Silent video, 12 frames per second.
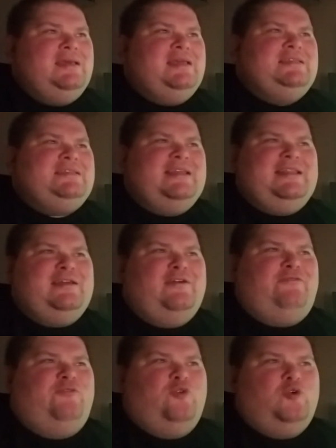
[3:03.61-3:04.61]
It's getting a
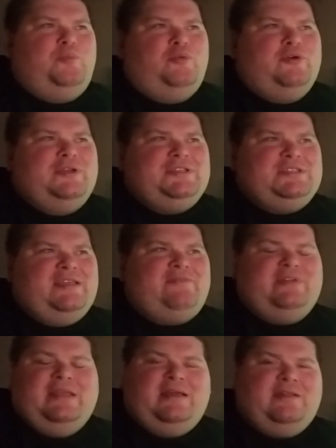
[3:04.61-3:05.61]

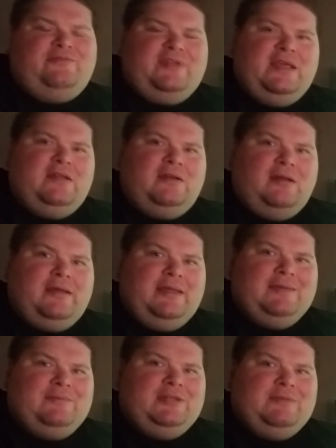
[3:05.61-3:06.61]
4.7 out of 10 on
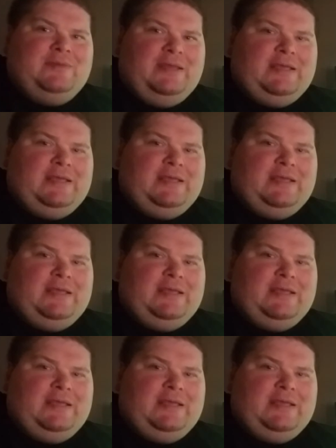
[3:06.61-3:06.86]
IMDb.